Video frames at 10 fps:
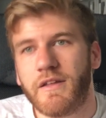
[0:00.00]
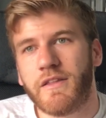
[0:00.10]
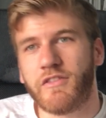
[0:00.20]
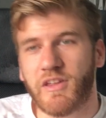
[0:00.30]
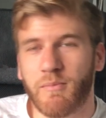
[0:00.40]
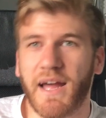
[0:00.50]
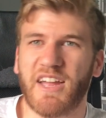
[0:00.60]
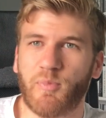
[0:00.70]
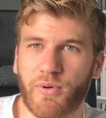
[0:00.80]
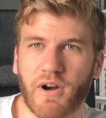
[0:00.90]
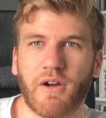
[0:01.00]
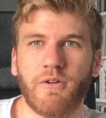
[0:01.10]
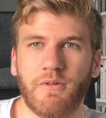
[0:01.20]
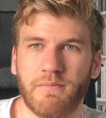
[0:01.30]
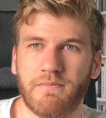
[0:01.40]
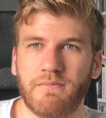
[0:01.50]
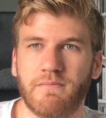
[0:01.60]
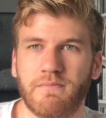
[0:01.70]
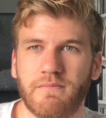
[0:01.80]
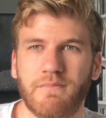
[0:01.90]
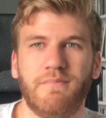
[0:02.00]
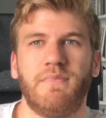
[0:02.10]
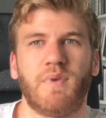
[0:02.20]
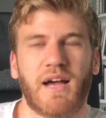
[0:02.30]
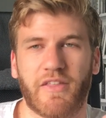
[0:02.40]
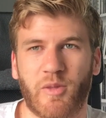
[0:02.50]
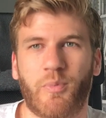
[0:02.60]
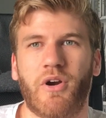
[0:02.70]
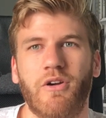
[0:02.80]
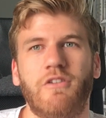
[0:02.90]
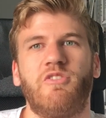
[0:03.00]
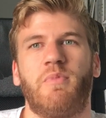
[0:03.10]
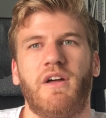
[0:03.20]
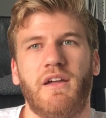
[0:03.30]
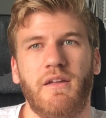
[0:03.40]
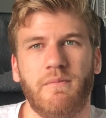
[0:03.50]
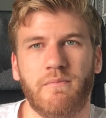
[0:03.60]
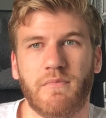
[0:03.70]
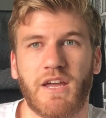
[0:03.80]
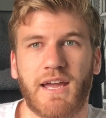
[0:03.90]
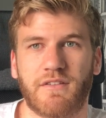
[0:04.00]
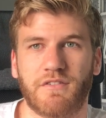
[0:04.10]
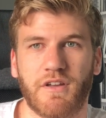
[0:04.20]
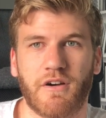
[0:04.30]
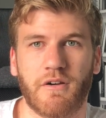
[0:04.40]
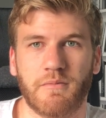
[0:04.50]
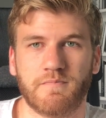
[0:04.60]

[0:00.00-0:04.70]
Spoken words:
The Mac Pro and the Pro Display XDR.